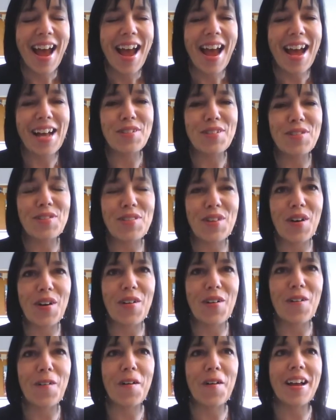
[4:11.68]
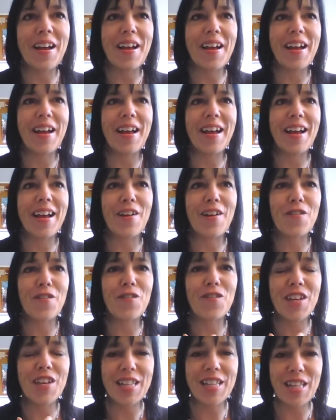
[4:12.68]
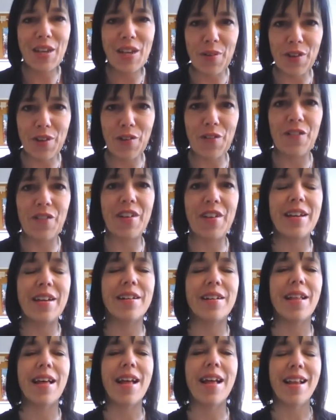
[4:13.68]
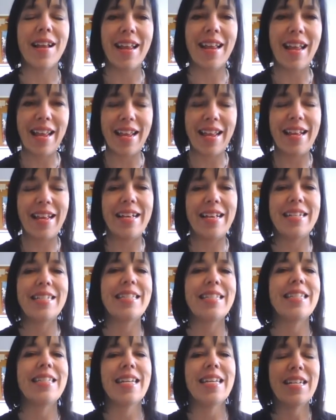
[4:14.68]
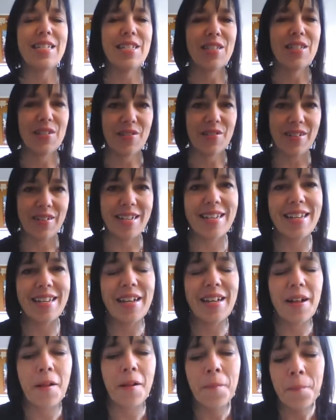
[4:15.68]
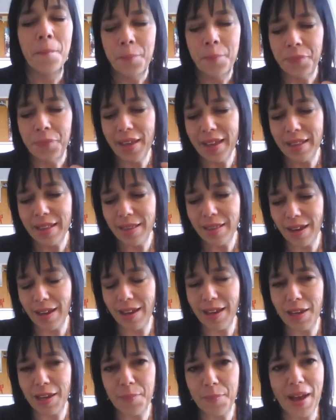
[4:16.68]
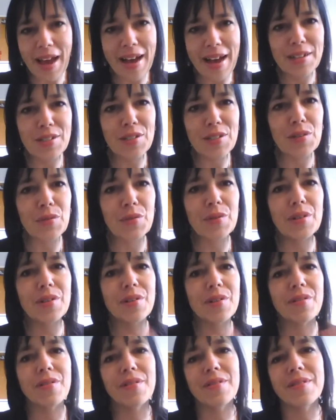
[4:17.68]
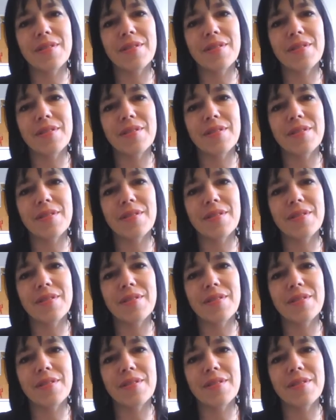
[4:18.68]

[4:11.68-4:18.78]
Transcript: And so feeling what you feel and easing into it and letting it pass through.